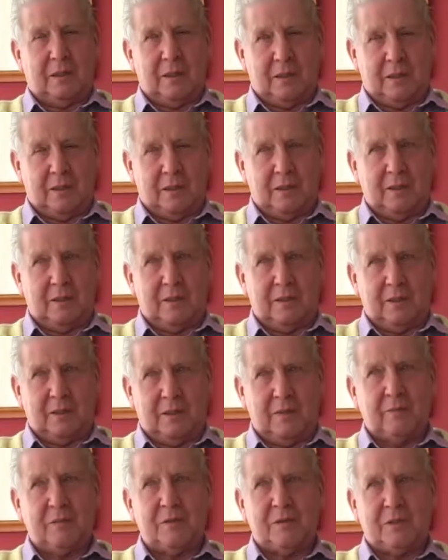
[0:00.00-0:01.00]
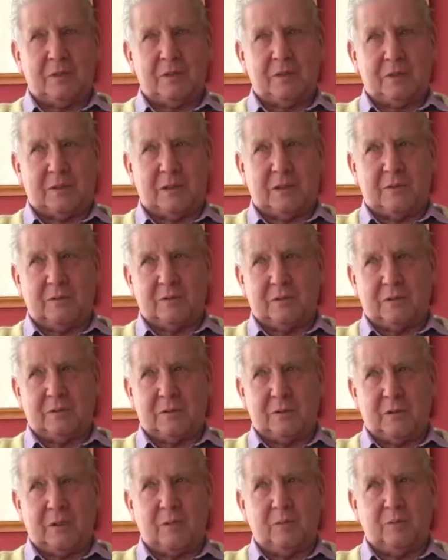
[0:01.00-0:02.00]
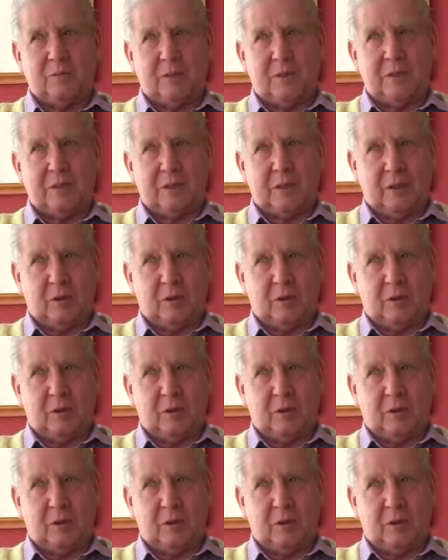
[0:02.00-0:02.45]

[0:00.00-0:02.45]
ever since I was a young priest,